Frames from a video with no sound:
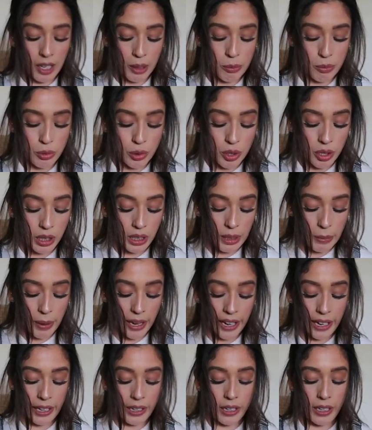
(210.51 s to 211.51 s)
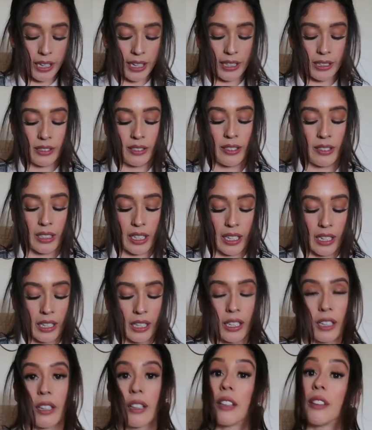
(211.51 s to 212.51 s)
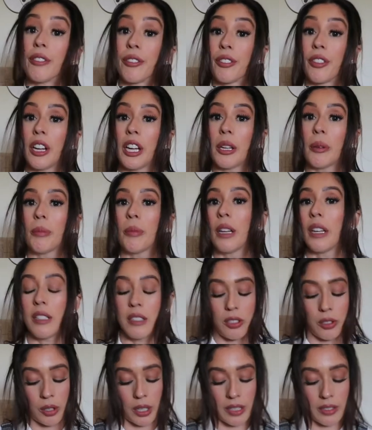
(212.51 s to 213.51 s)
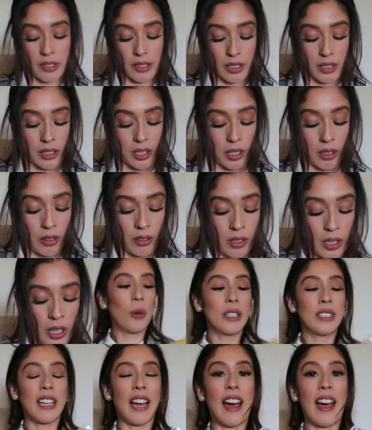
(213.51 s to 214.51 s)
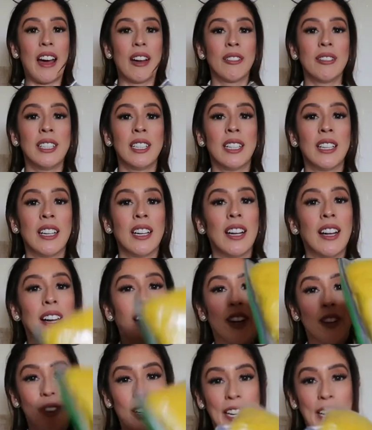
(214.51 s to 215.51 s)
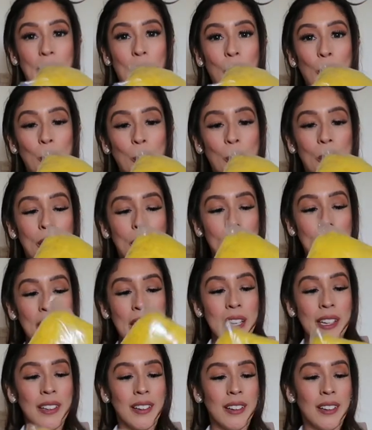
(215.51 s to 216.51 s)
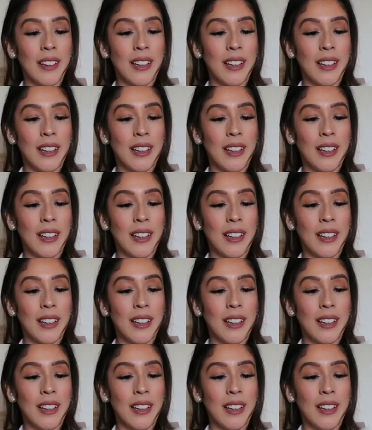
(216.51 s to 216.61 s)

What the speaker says: I'm really bad at staying in frame, as you guys can tell. I always have a raincoat with me.